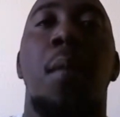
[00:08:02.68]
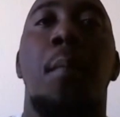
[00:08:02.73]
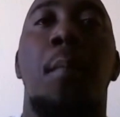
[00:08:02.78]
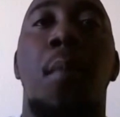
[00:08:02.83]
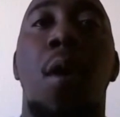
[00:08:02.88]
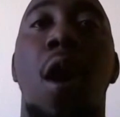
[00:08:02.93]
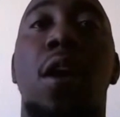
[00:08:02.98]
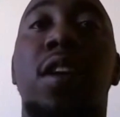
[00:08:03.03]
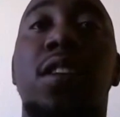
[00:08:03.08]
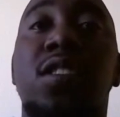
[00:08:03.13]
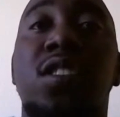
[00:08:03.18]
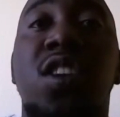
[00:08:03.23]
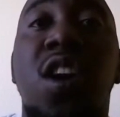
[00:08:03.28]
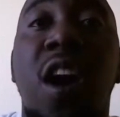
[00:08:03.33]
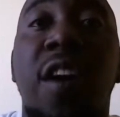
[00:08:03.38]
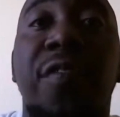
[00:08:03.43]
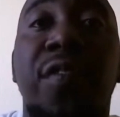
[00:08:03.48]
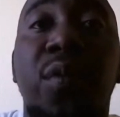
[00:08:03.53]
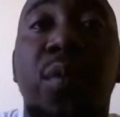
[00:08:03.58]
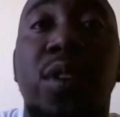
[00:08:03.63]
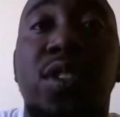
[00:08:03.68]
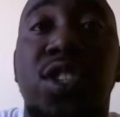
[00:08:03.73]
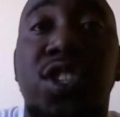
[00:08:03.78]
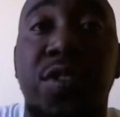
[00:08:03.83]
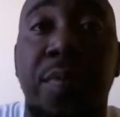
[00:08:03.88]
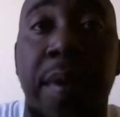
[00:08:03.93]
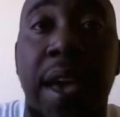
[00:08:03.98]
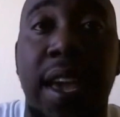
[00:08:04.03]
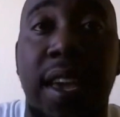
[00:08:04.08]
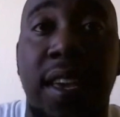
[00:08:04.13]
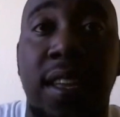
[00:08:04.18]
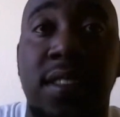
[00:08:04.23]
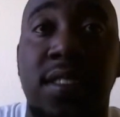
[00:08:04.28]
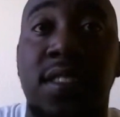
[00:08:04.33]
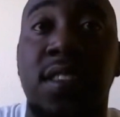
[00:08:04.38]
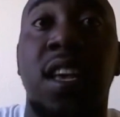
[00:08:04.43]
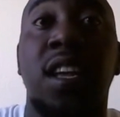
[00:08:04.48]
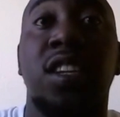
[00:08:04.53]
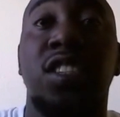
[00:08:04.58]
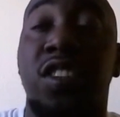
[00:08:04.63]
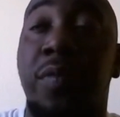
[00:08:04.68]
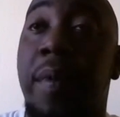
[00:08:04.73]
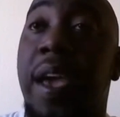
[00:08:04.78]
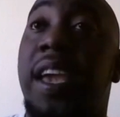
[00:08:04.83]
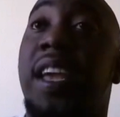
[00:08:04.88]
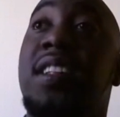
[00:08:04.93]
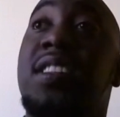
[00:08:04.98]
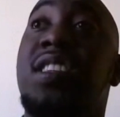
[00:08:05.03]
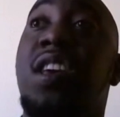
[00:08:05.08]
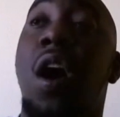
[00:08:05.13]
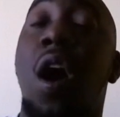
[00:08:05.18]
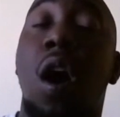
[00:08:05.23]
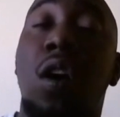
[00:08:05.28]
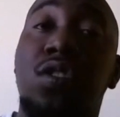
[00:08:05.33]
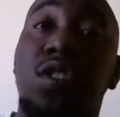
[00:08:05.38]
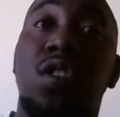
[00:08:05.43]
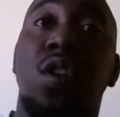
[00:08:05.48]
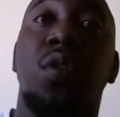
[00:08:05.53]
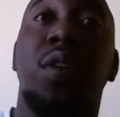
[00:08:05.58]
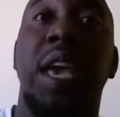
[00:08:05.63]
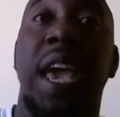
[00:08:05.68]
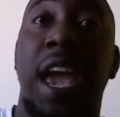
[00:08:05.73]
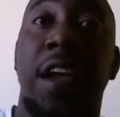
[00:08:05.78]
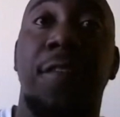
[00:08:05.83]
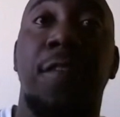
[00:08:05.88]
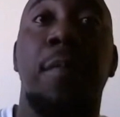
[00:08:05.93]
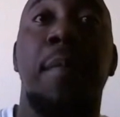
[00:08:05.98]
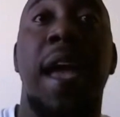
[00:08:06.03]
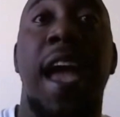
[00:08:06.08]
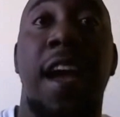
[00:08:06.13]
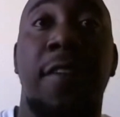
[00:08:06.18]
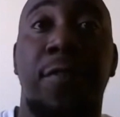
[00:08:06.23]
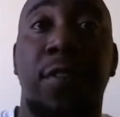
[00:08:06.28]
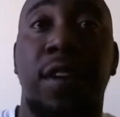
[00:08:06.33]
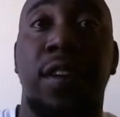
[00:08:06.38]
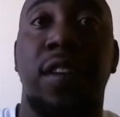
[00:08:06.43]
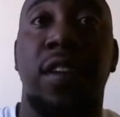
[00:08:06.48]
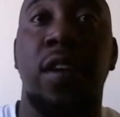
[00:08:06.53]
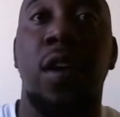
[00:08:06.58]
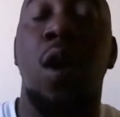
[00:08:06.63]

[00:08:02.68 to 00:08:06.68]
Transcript: Marcus Garvey was Jamaicans. Jamaicans also came from Africa.